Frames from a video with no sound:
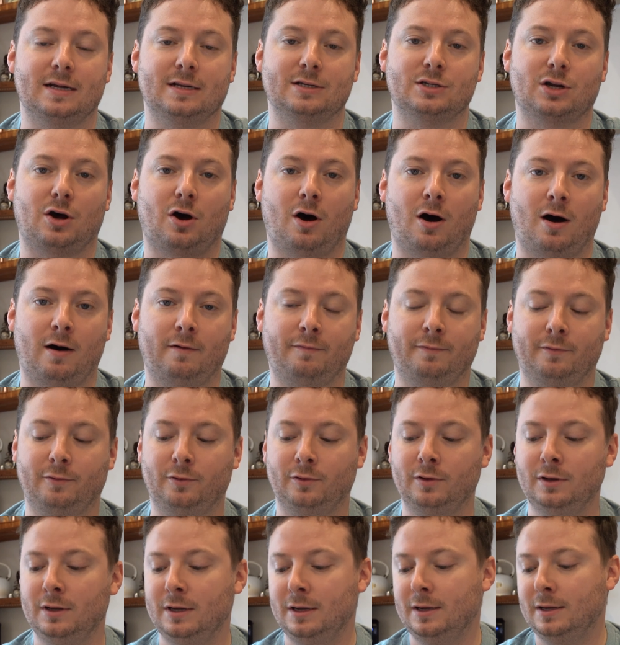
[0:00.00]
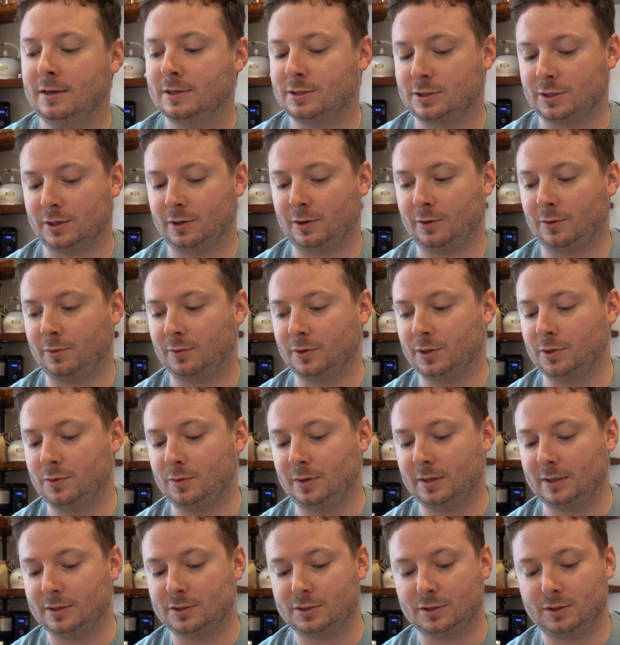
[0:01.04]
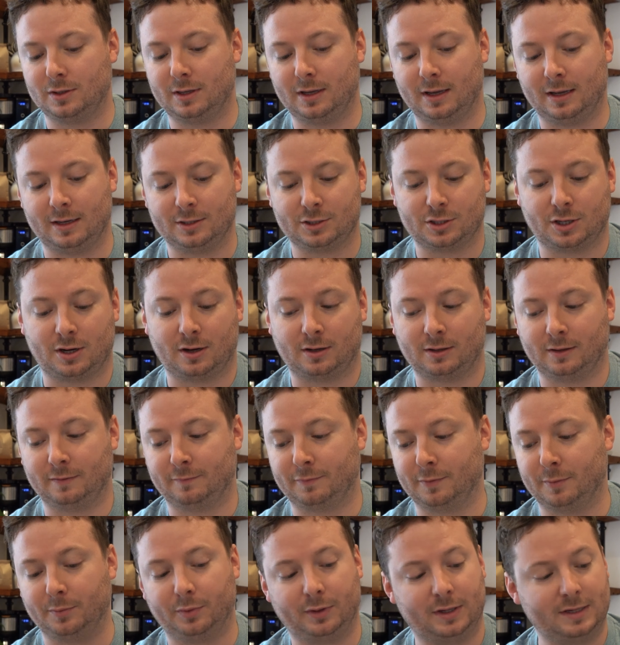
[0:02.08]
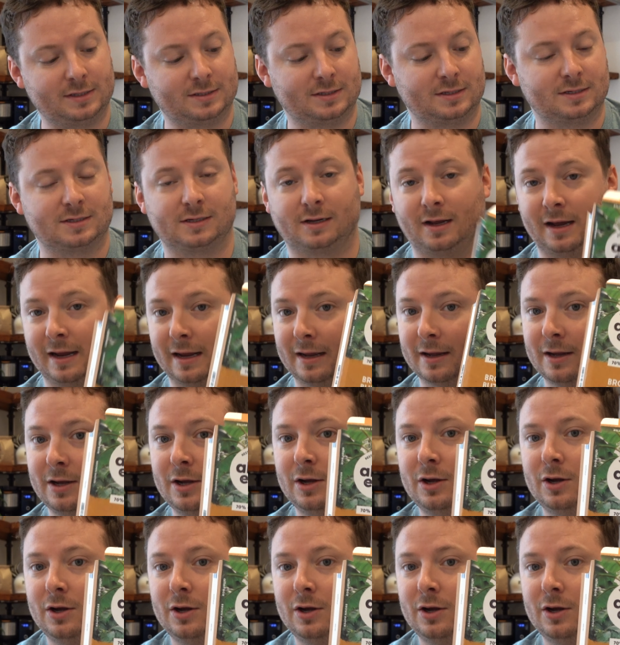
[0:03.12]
It's awful. So you need to get chocolate from places like